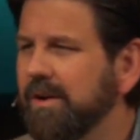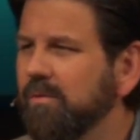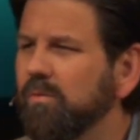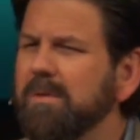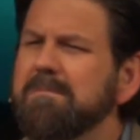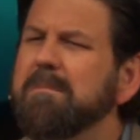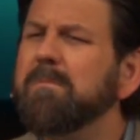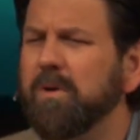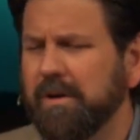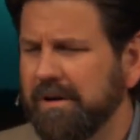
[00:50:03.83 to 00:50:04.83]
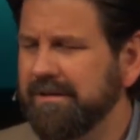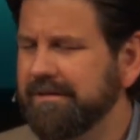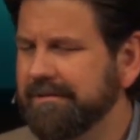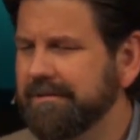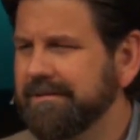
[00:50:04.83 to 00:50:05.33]
Remember
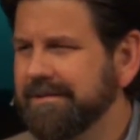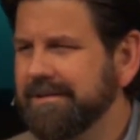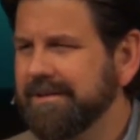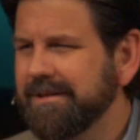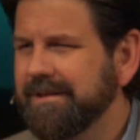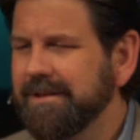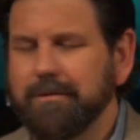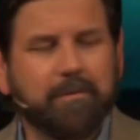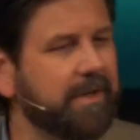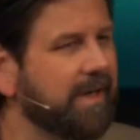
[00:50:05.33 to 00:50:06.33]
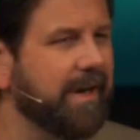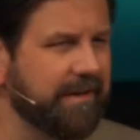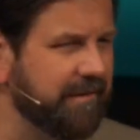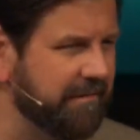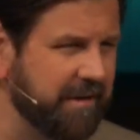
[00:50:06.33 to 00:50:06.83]
what God
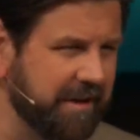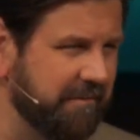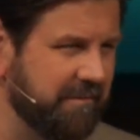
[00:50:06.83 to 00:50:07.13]
did for you.